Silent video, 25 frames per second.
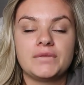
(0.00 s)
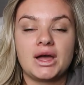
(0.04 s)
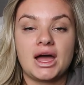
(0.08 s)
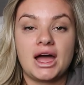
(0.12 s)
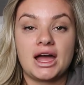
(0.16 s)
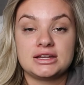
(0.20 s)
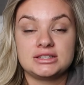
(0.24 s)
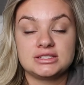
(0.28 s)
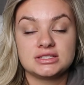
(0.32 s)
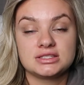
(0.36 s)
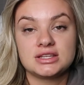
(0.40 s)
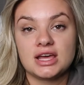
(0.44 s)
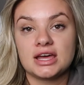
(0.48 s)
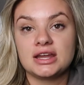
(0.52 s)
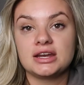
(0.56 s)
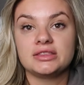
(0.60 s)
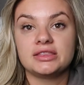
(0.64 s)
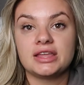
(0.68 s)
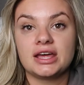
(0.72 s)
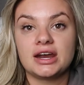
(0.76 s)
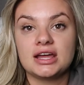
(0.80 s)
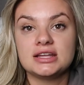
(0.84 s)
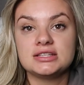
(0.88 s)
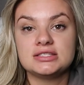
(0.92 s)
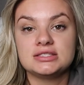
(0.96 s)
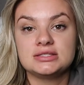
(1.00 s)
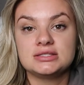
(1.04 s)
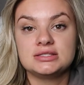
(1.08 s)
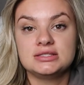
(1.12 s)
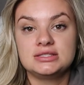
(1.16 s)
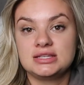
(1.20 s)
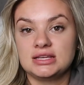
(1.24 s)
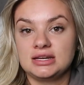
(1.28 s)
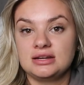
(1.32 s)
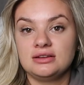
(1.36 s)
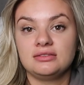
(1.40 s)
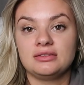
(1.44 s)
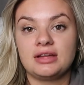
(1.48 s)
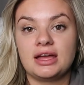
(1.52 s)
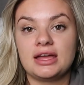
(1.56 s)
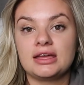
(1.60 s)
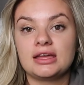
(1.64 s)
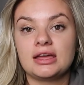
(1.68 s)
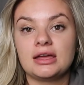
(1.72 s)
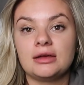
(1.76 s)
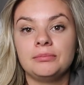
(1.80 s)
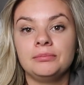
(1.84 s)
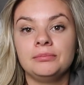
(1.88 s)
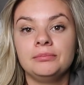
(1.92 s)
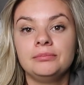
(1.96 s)
I decided that I didn't like
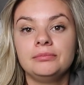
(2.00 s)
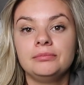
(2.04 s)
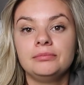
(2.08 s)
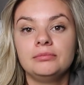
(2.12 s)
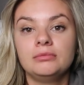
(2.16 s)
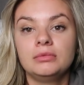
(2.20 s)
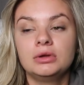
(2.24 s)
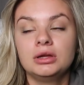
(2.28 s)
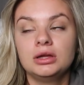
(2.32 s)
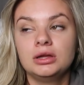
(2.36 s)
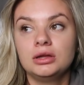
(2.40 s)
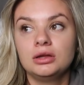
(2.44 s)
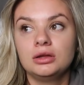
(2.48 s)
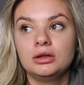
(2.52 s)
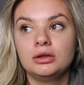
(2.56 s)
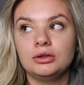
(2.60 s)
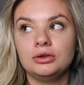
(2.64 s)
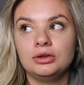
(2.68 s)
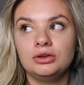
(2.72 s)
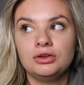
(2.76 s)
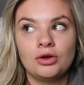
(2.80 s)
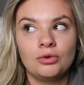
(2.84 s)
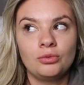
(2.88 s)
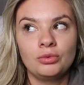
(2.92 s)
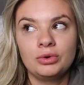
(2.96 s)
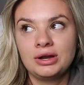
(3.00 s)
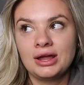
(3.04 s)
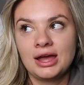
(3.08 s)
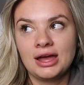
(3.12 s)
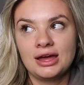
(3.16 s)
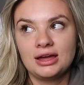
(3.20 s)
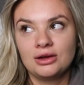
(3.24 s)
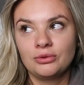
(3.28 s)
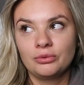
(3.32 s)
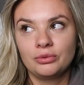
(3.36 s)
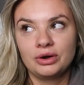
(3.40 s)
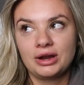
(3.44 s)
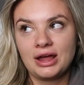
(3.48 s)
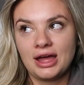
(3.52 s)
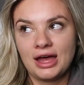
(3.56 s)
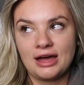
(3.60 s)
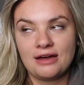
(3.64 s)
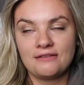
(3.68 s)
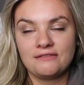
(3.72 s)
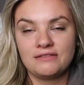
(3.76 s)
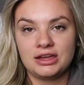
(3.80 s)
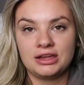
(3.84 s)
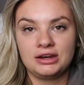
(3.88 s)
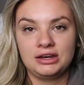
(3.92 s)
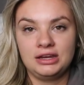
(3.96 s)
him, no one would
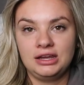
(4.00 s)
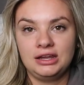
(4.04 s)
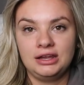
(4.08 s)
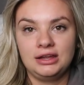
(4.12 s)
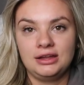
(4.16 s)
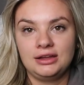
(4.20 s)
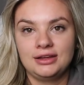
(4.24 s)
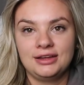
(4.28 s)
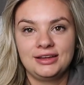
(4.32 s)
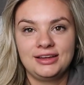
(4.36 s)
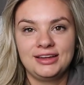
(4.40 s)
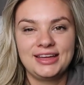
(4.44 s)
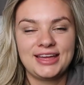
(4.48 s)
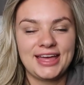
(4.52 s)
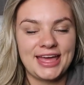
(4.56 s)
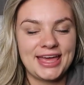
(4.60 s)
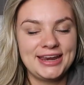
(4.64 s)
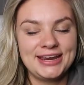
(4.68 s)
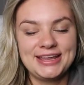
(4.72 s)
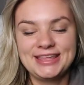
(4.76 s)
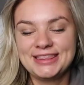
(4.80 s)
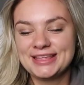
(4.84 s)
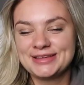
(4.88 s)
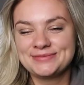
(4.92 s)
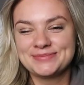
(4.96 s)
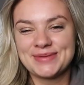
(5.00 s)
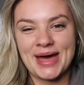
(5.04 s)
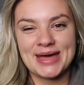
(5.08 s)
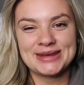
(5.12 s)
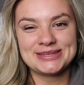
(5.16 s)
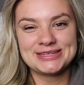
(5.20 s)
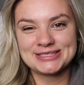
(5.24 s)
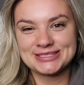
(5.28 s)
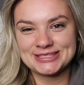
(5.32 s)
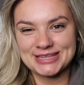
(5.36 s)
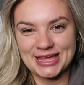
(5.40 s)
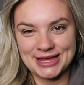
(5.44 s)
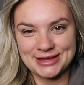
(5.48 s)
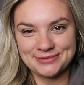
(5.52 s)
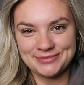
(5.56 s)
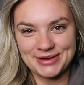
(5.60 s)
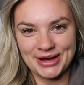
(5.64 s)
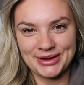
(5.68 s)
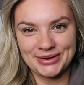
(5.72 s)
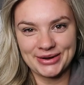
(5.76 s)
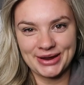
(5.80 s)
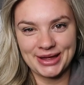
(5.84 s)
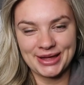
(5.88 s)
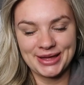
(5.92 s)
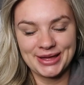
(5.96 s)
have anything bad to say
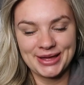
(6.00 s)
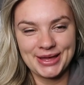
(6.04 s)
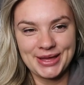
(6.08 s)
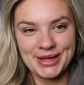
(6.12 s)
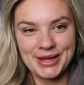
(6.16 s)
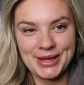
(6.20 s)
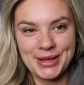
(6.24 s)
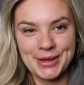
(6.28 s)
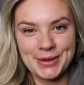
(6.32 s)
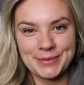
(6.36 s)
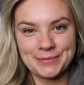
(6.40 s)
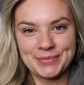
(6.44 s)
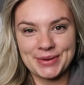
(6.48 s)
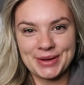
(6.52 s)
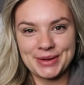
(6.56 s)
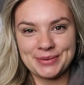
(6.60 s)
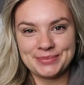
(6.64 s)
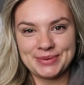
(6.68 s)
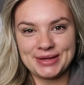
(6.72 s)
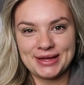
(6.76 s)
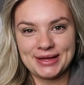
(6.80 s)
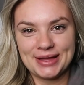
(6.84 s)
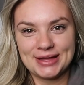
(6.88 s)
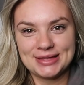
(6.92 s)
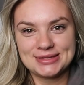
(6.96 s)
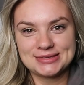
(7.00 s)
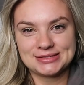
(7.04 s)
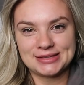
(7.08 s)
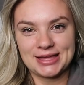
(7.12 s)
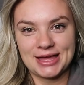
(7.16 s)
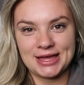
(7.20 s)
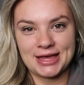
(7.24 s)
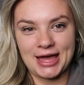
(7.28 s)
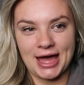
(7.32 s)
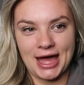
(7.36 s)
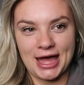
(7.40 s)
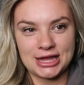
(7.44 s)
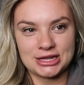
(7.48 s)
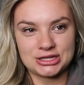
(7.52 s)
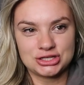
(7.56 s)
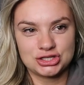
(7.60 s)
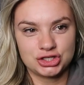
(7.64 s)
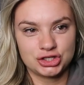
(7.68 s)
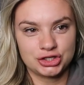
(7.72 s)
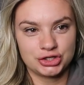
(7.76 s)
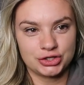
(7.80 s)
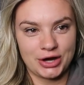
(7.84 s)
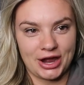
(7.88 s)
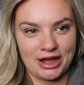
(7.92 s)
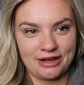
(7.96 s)
about it. but because like I
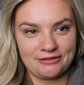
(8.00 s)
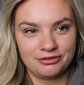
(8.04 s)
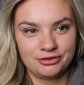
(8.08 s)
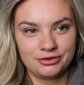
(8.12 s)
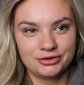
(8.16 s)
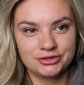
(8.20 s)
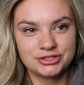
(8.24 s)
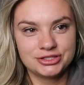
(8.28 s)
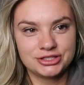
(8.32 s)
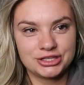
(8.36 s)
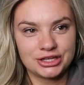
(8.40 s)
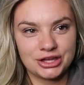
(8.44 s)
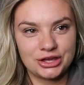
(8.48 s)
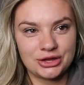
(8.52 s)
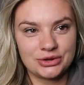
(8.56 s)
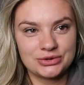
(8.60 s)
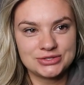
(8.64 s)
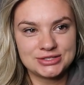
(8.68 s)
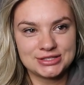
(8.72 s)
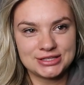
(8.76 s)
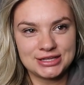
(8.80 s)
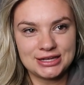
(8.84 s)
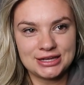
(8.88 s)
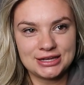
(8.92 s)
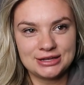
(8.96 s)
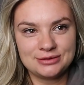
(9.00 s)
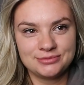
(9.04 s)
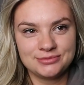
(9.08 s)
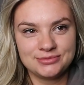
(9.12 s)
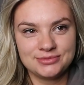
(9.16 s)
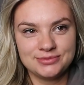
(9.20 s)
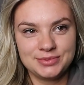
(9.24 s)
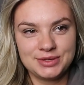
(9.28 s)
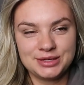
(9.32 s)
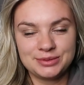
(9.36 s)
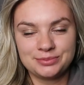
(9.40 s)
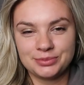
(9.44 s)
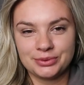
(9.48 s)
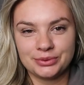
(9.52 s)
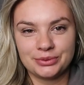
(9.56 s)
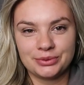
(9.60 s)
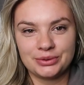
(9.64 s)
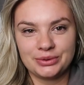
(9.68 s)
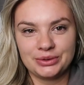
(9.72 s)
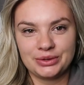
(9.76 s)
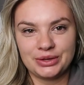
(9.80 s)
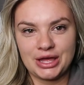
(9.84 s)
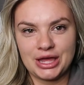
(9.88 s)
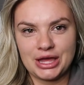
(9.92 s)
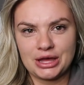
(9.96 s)
traveled to go see him, people
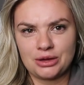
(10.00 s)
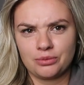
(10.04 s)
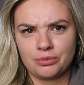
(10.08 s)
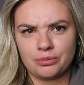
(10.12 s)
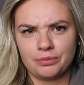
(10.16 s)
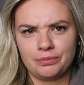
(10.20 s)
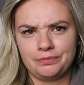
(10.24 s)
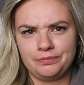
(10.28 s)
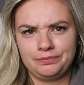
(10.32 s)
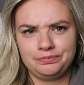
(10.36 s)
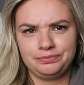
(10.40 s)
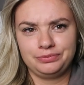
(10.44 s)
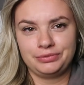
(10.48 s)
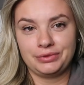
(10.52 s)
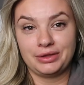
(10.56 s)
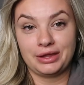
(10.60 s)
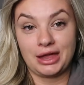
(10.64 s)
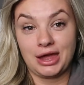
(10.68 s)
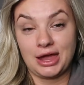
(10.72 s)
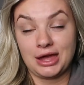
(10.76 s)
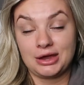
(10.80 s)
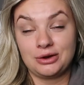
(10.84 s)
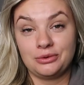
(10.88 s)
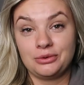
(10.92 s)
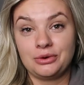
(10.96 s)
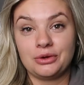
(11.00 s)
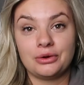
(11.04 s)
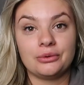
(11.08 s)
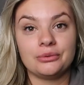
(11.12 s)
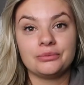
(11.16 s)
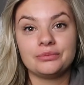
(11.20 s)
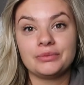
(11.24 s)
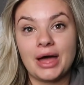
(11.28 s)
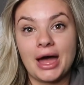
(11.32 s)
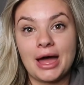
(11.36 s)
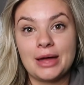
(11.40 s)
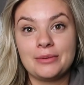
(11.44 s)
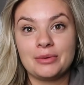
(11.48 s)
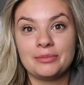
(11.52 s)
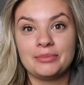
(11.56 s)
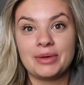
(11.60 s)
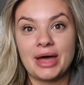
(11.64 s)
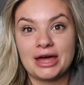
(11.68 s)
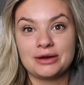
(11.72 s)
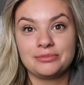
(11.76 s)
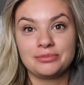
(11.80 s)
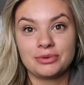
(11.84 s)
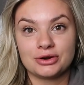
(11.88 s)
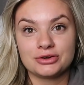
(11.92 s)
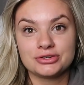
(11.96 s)
were like, I don't know, I'm a
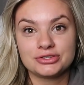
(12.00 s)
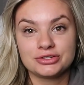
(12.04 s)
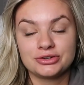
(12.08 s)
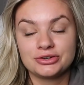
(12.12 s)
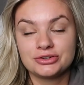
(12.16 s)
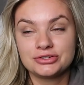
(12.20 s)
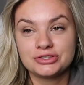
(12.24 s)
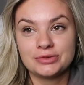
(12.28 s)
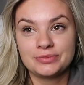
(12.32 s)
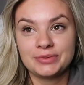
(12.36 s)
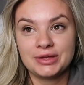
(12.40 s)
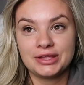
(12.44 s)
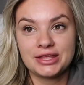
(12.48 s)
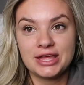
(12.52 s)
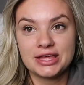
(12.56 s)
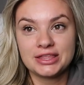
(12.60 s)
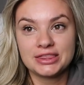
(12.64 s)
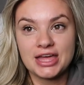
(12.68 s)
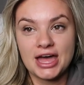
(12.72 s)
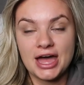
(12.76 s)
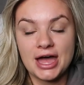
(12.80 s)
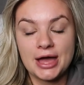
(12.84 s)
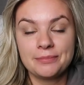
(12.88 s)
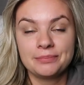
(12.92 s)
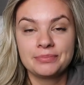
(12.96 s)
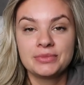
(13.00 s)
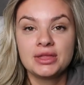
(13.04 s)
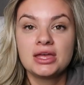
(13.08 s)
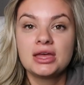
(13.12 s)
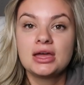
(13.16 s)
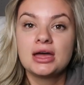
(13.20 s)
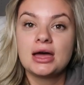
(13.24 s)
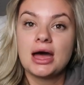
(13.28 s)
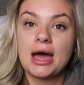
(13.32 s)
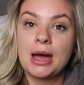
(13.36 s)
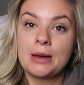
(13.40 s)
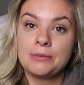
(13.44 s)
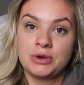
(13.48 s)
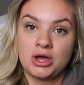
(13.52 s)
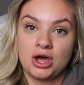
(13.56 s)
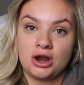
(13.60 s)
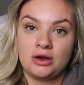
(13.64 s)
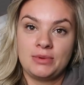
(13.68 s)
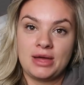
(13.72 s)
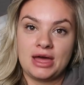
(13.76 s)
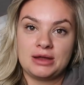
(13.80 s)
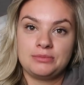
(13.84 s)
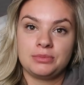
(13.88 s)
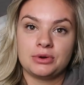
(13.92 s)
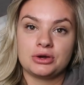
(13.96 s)
bad person or something like that. I'm not
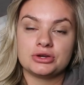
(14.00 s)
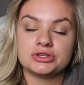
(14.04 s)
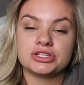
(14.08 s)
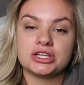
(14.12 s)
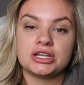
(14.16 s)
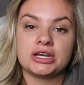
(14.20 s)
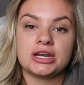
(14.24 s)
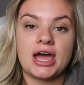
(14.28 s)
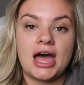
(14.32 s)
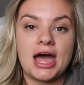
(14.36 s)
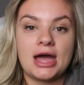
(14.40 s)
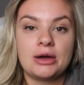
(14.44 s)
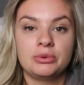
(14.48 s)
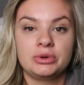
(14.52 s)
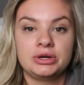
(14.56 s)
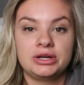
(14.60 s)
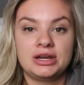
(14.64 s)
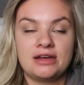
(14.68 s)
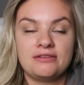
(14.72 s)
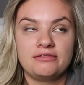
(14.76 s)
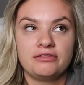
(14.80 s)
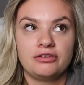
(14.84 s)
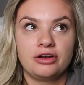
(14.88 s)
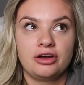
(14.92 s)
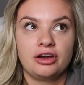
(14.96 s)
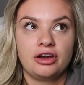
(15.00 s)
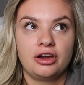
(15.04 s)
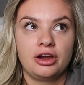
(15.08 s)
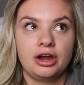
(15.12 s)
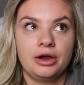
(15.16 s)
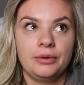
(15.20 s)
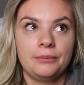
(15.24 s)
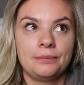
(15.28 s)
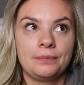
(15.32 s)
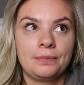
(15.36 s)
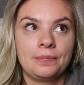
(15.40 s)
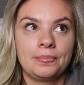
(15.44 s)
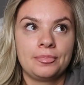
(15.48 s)
a bad person. I would never